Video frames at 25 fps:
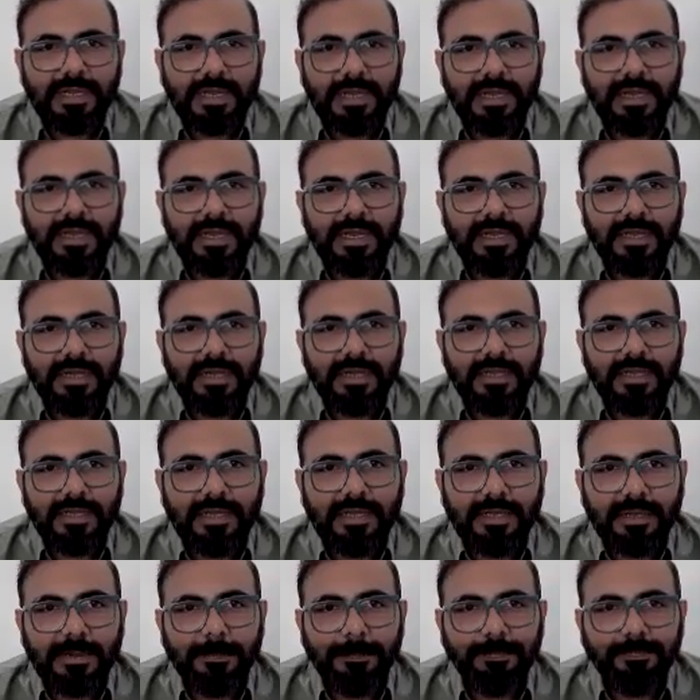and
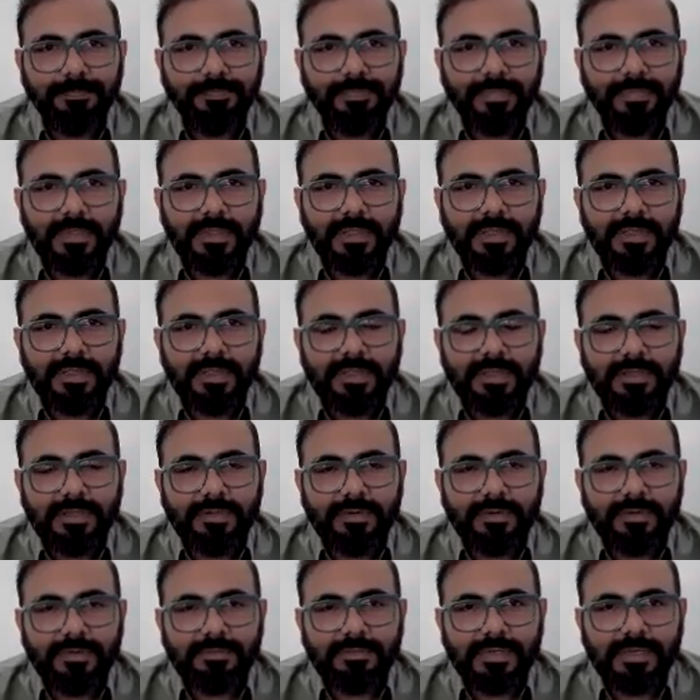
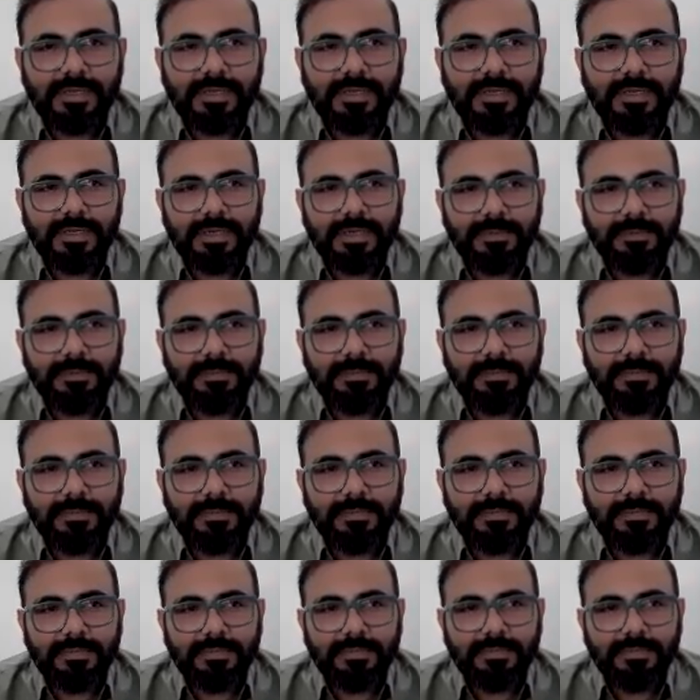you know